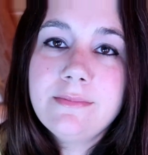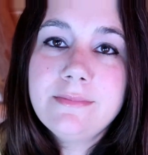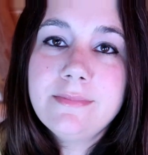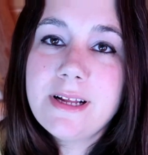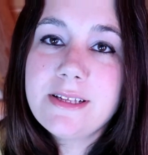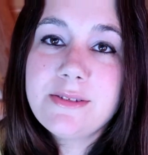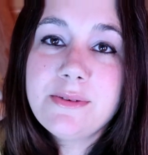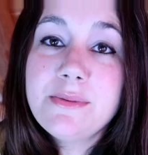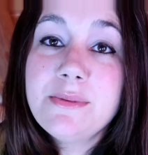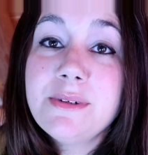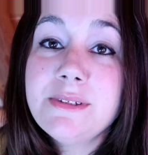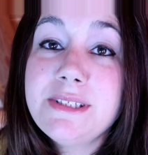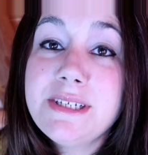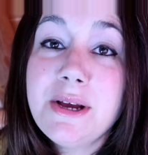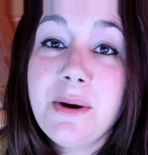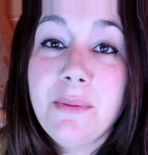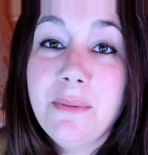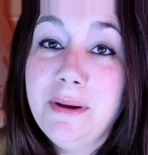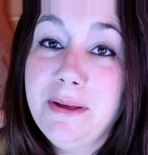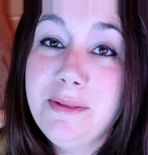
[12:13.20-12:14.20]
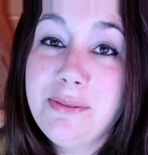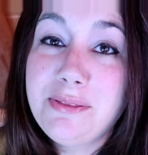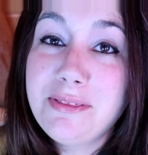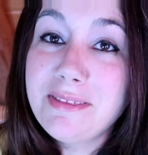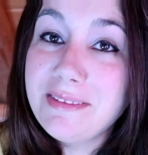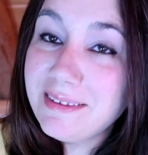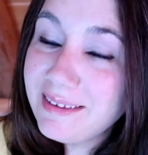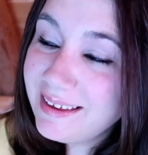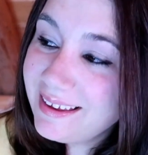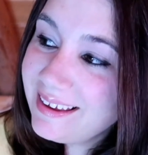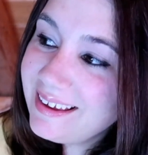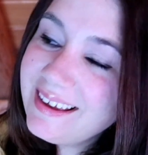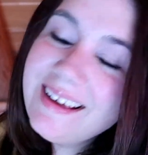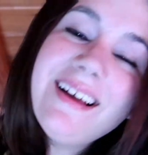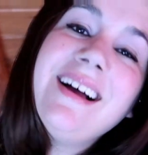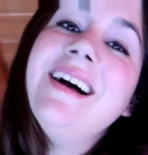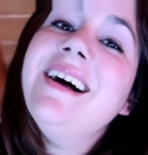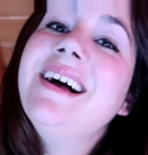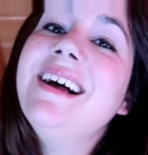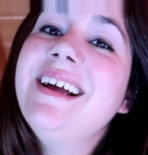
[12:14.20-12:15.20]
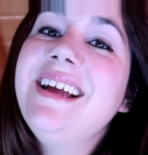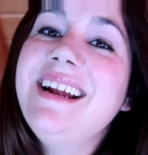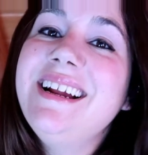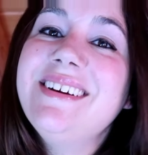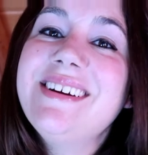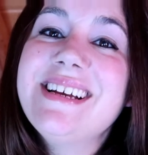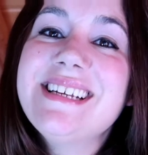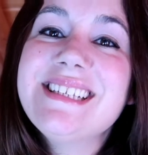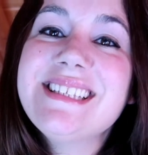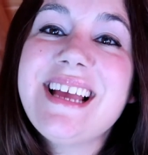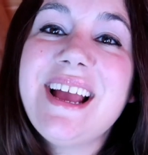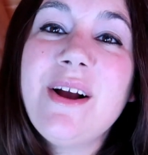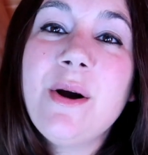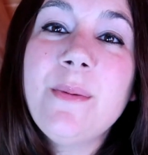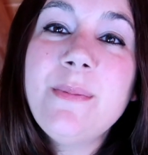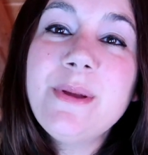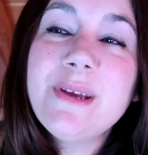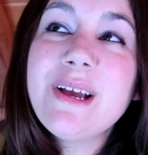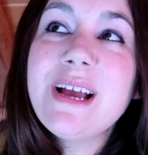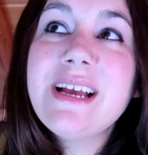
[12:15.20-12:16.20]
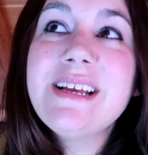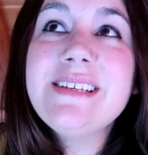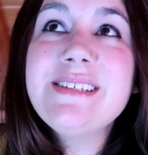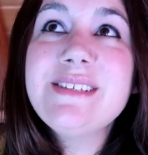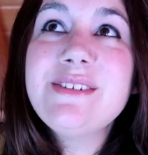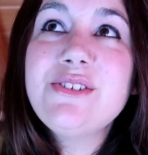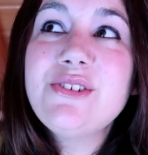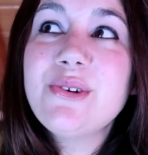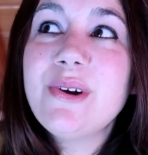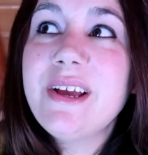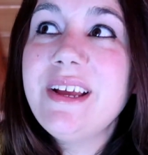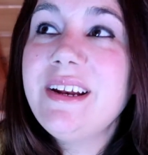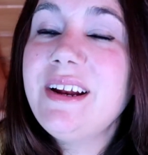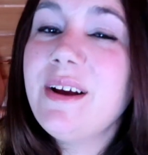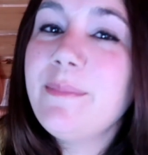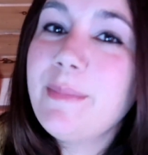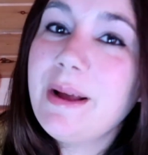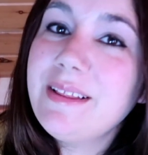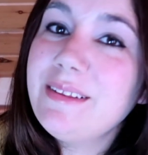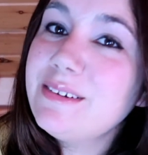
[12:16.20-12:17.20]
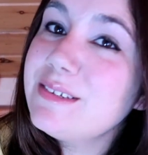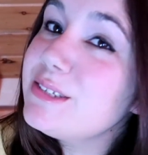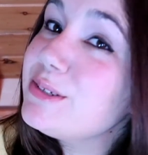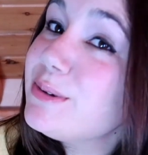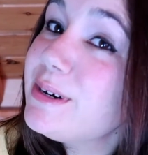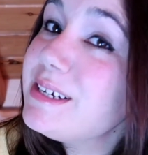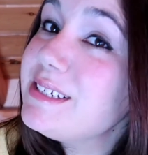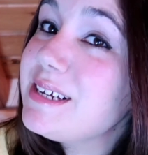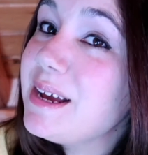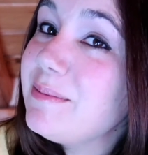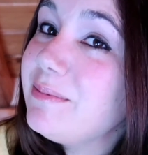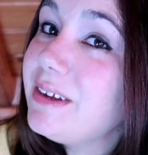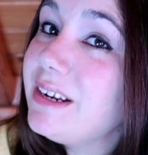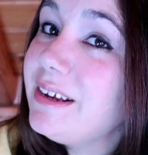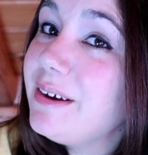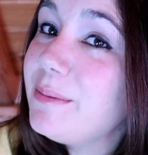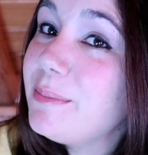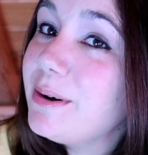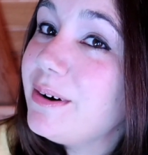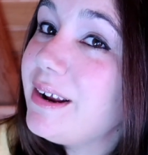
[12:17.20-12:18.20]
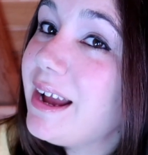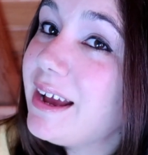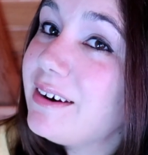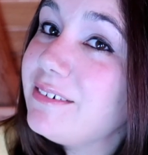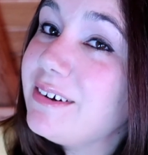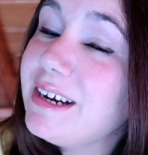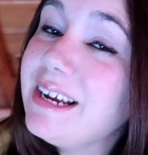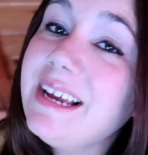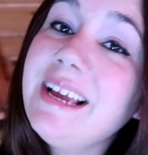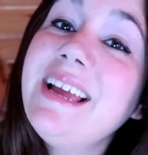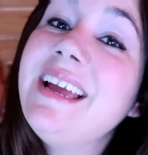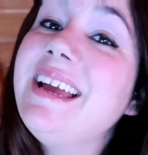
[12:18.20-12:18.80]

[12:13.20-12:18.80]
that's what we'll deal with. Anyways, I hope you guys enjoyed my little story time video about Henry,